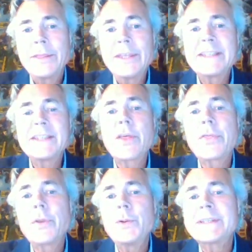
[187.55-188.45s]
This is the
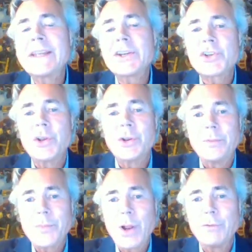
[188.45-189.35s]
third
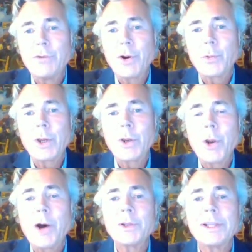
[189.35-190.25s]
session of
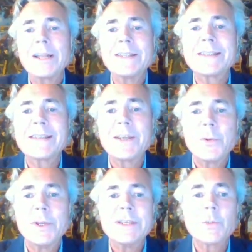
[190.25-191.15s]
our online
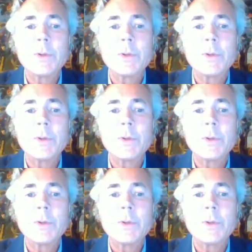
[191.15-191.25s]
series,